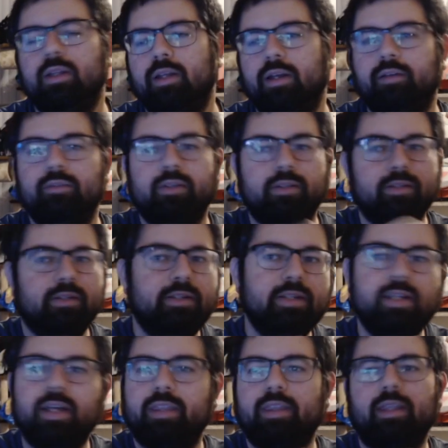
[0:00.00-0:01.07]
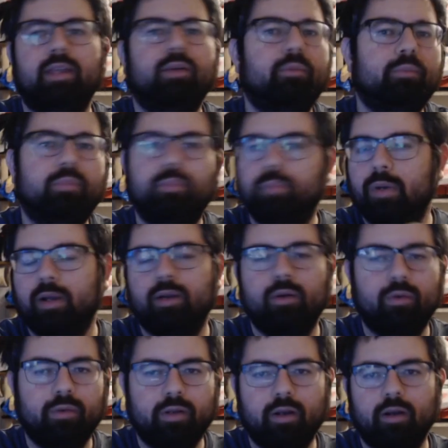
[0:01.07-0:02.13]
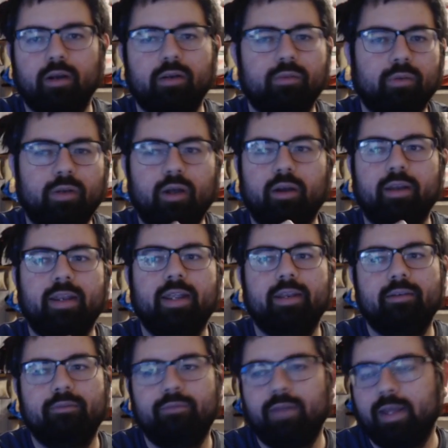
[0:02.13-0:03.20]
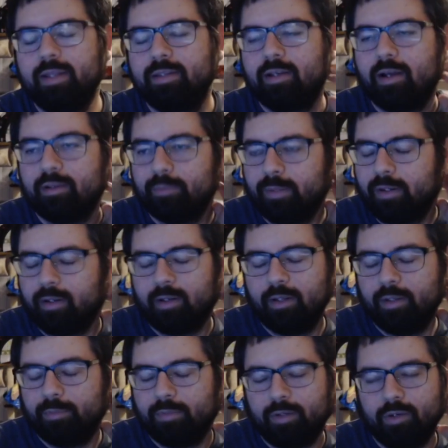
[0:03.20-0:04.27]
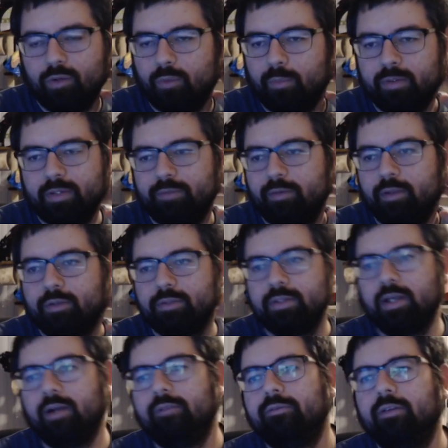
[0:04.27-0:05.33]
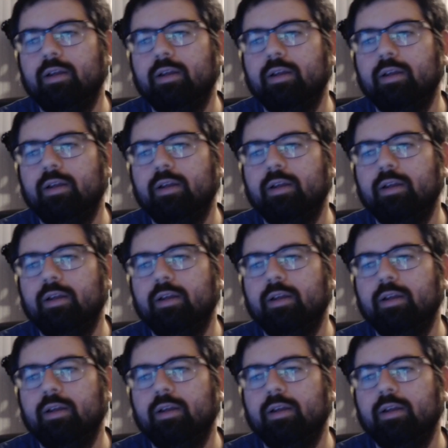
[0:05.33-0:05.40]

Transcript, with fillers: of just nothing but code cards. We're talking Hidden Fates, Cosmic Eclipse, and a whole bunch of other stuff,